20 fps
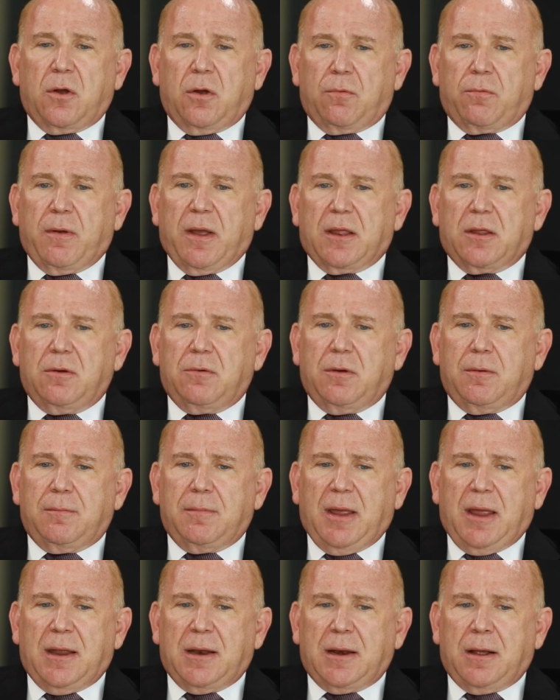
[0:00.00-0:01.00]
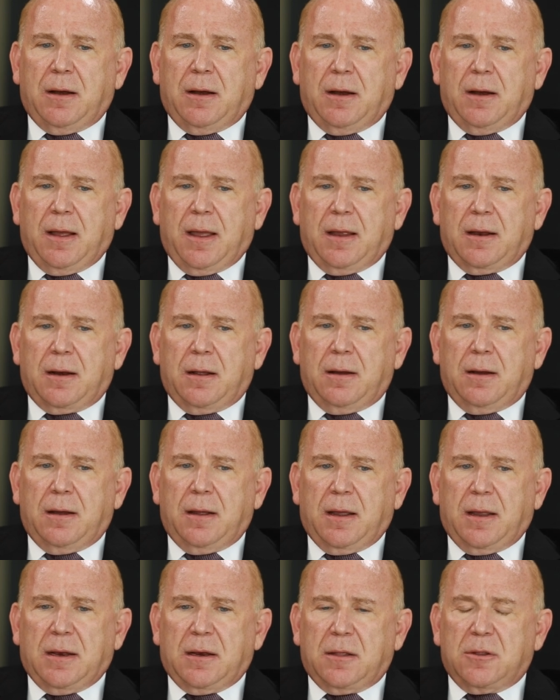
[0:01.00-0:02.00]
curriculum and
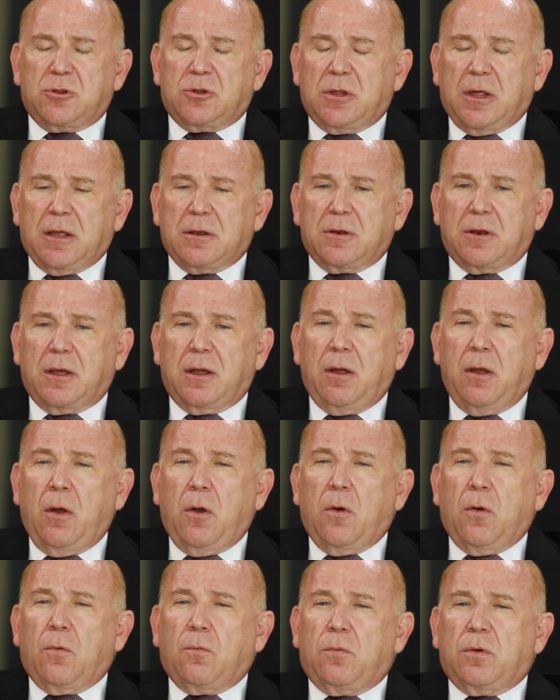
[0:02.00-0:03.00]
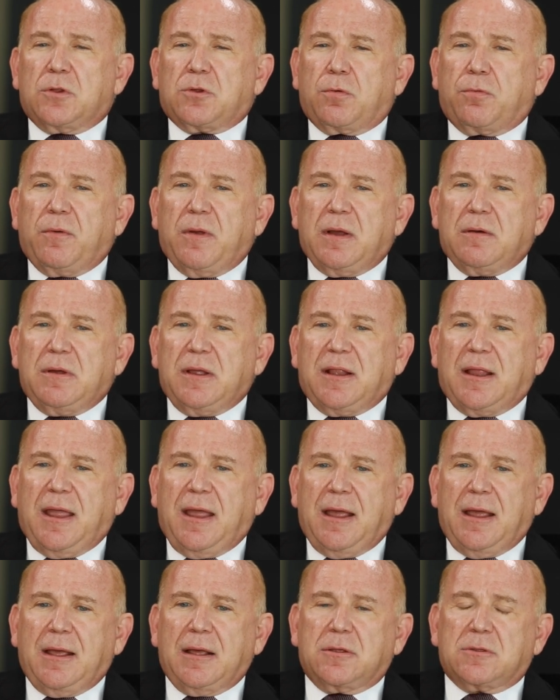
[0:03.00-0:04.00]
an agenda which really
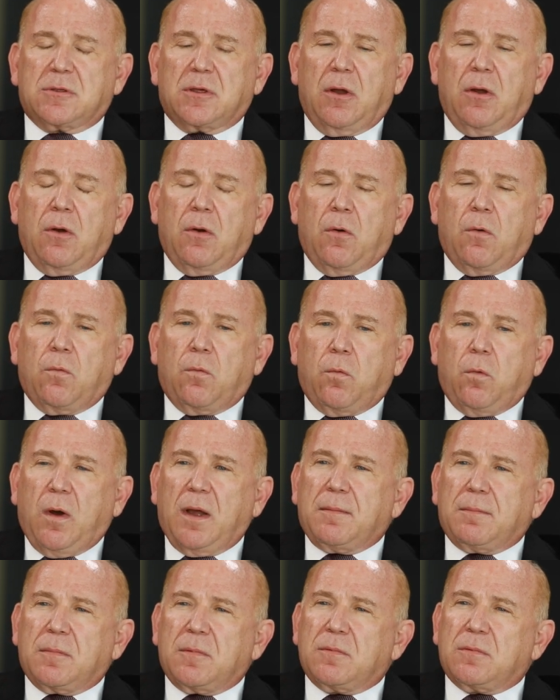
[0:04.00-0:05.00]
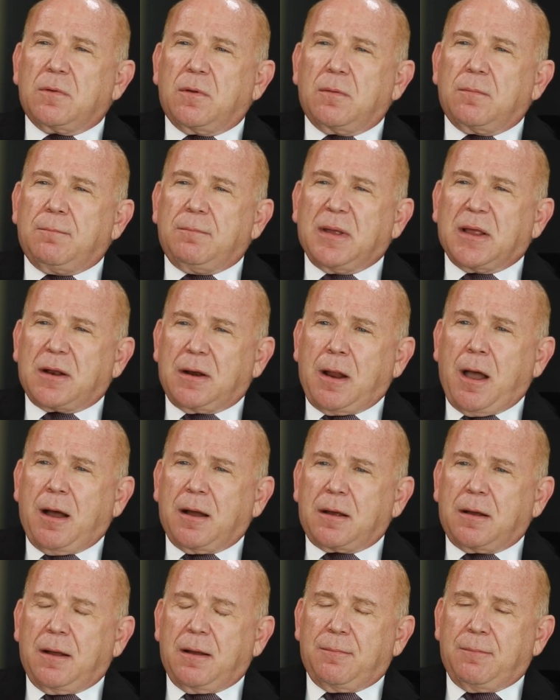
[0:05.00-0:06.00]
takes what
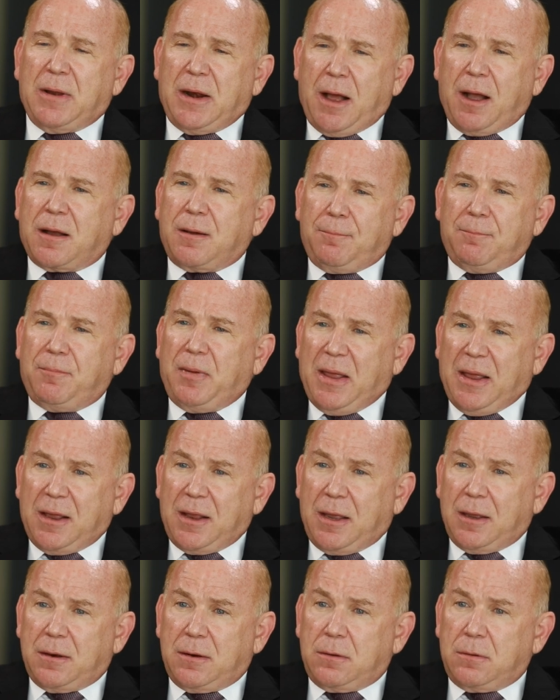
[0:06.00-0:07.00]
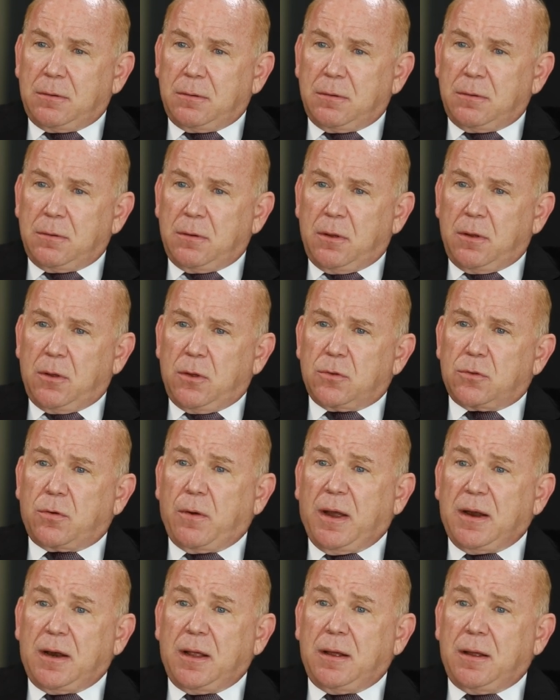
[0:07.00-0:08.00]
Menachem Begin
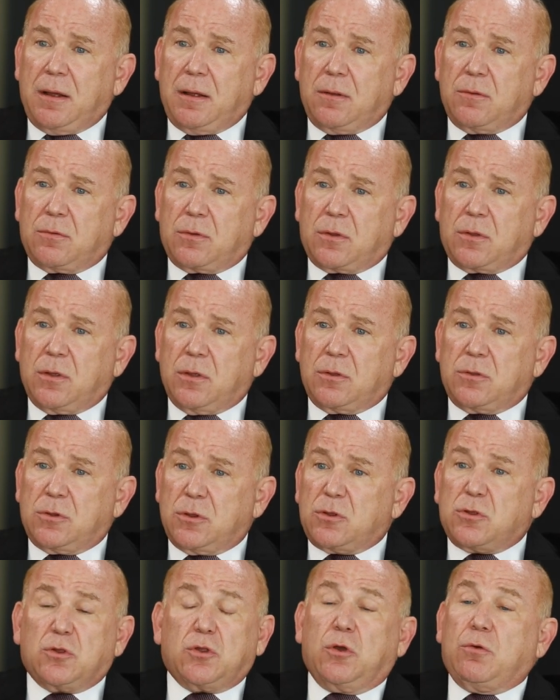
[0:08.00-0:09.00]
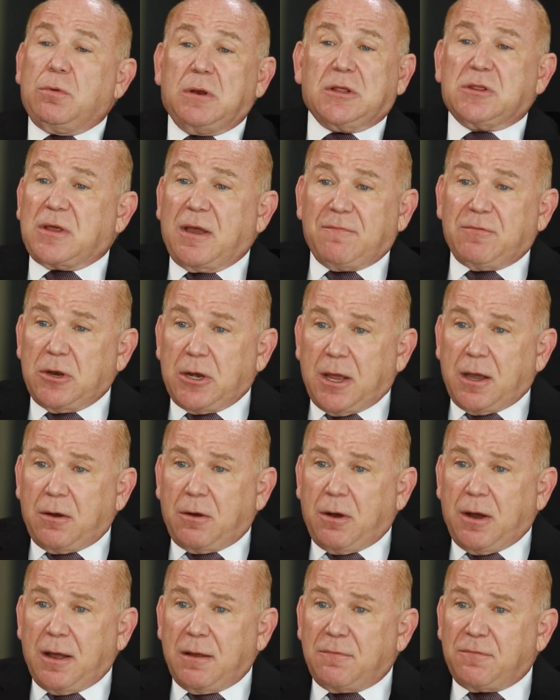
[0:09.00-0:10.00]
tried to just do in his everyday
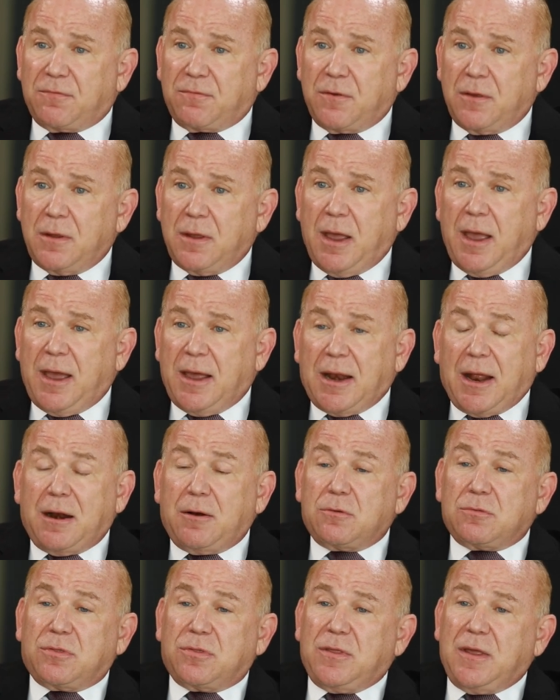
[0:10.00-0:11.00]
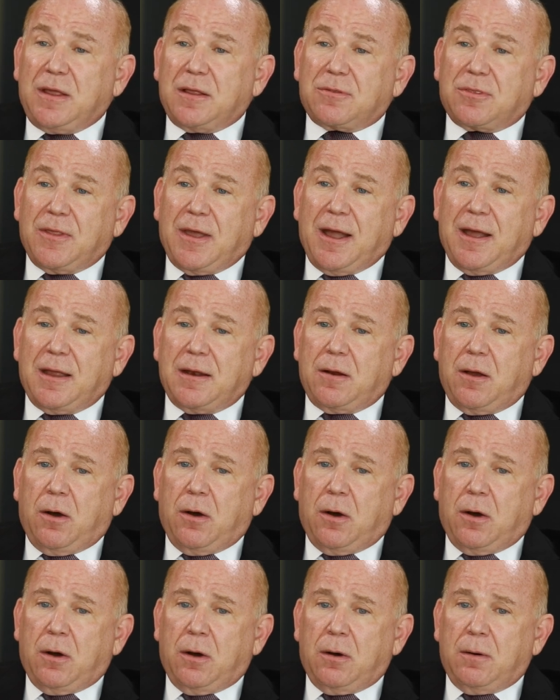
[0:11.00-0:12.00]
life. And I don't think that
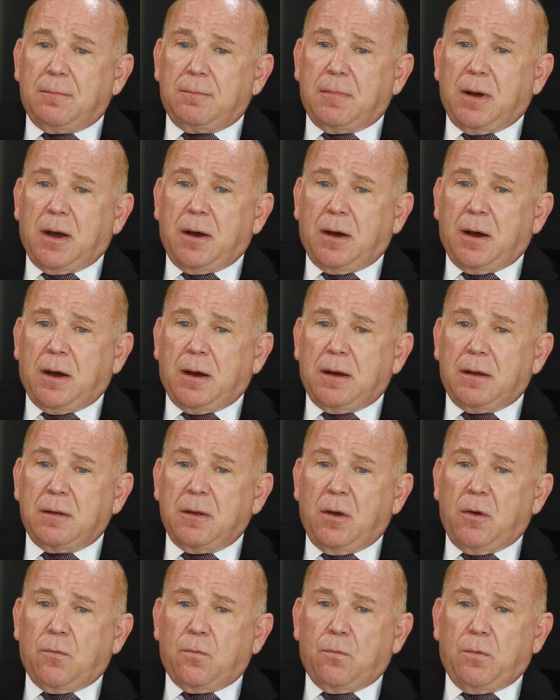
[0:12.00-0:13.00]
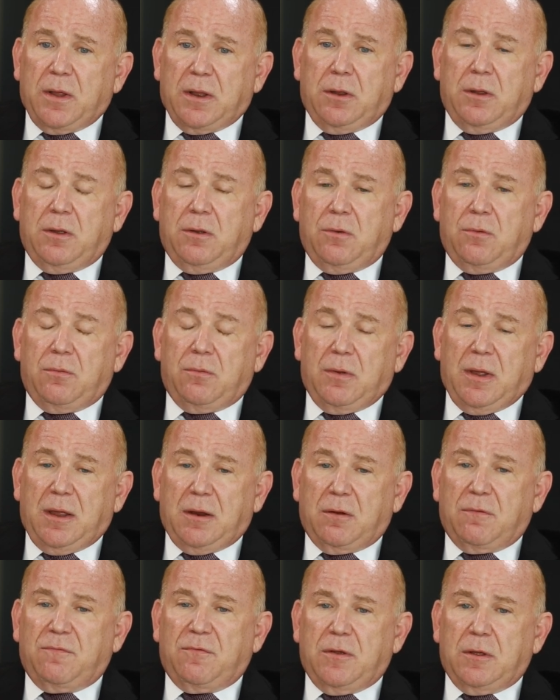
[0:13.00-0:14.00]
when you
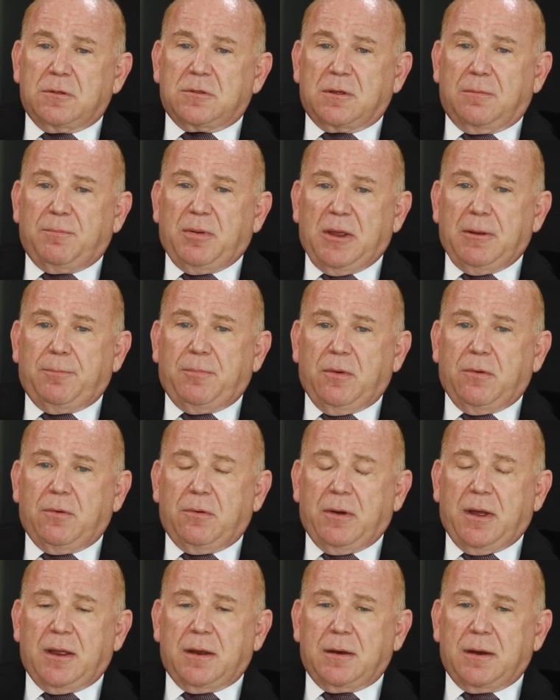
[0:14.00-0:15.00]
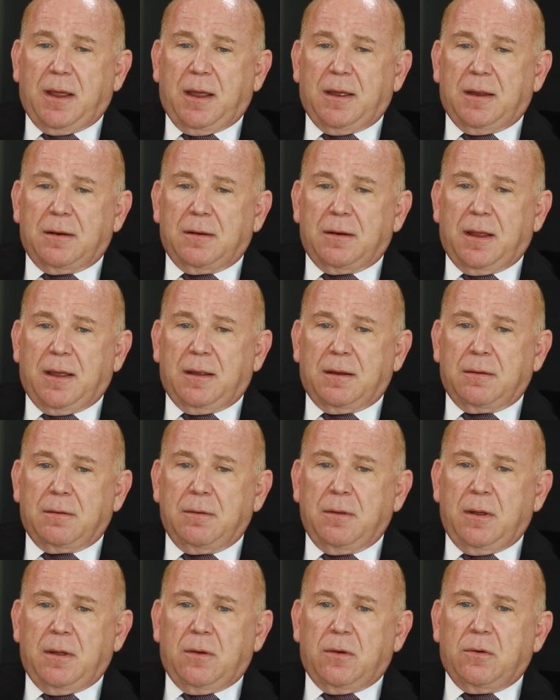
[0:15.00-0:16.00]
interview some people and
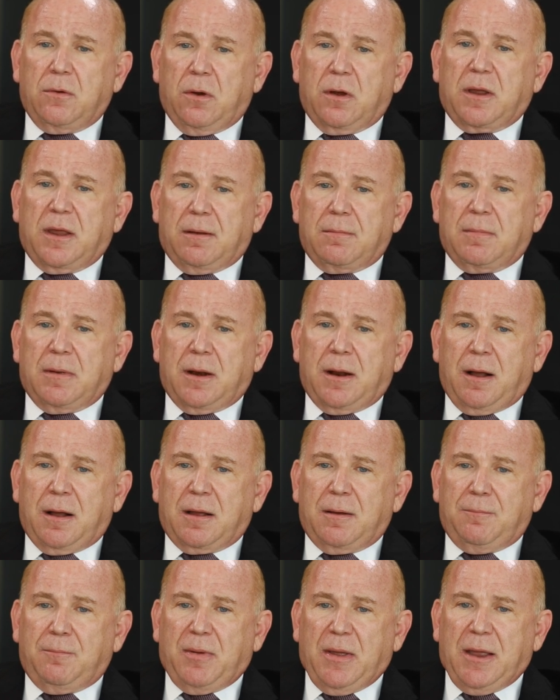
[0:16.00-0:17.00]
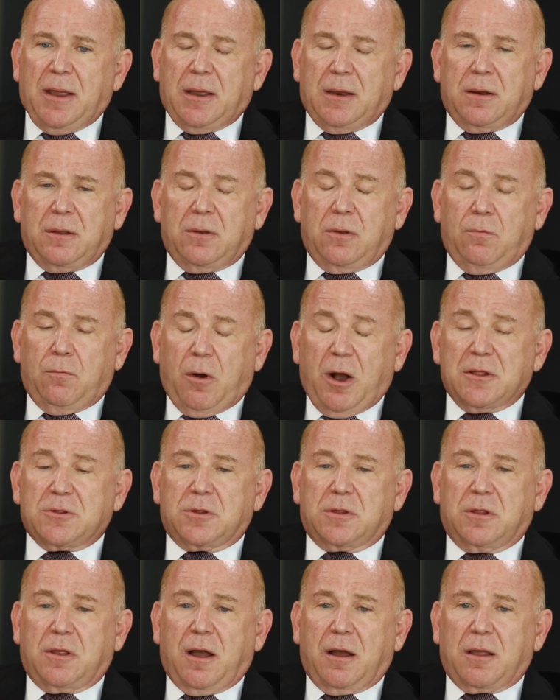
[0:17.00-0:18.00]
look at Menachem Begin and you
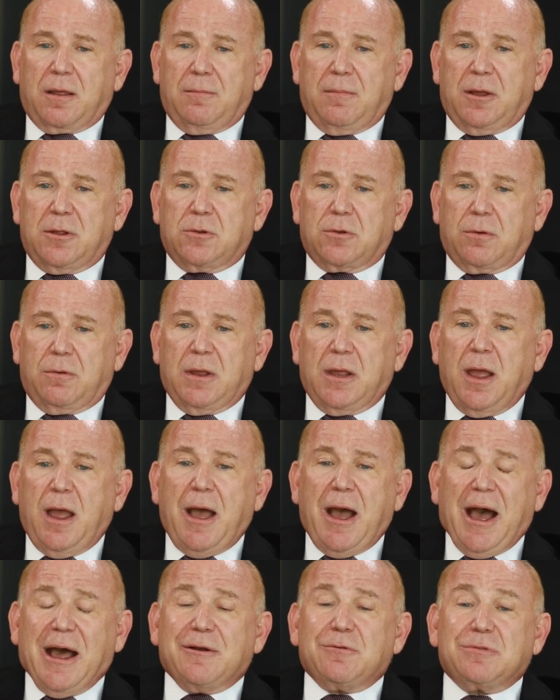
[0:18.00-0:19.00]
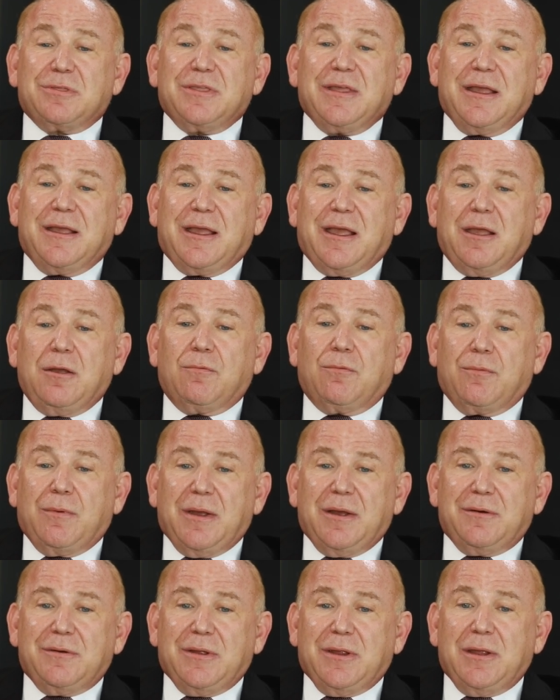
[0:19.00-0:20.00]
watch the documentary, I don't think he
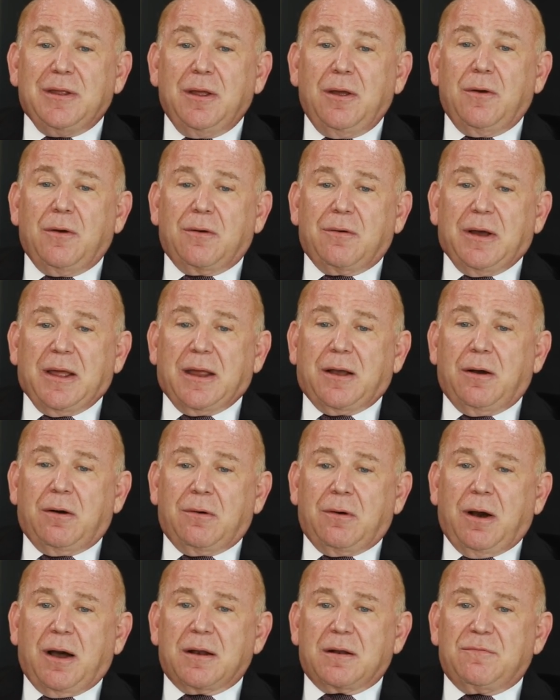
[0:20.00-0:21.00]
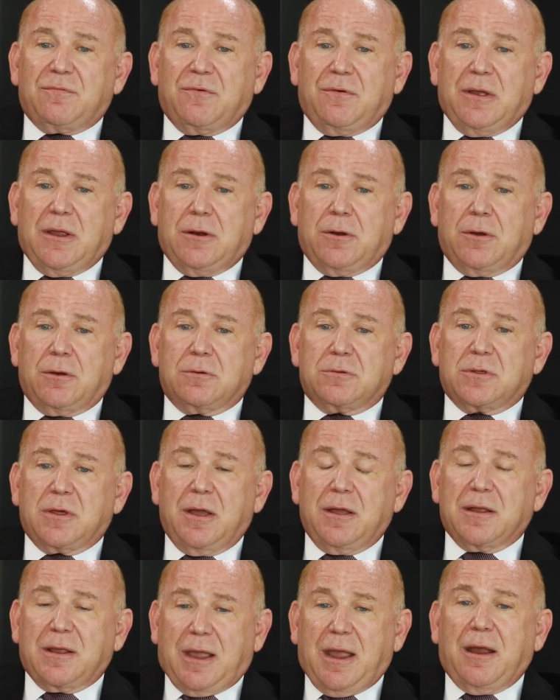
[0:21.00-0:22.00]
really, like a lot of
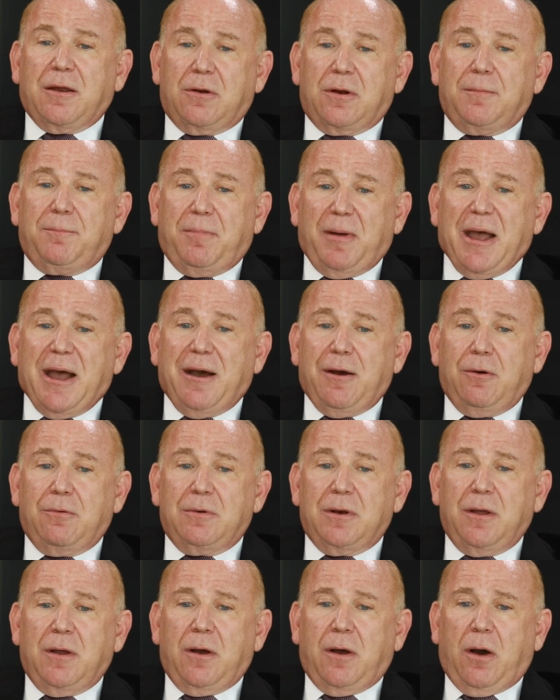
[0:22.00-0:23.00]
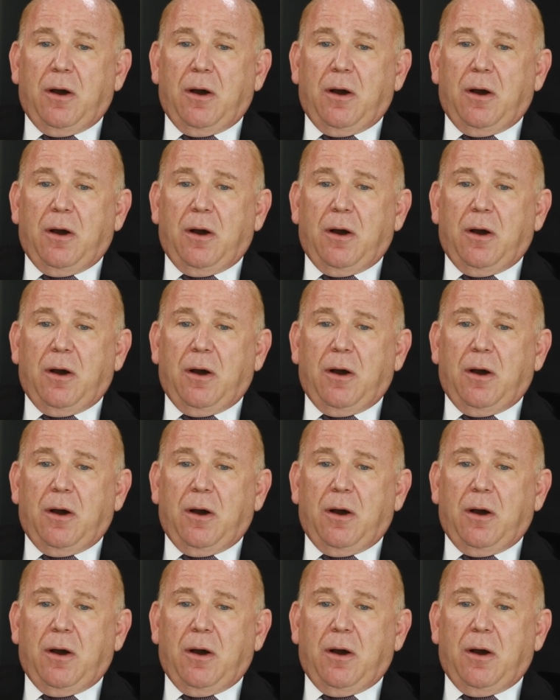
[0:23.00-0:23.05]
leaders, cared about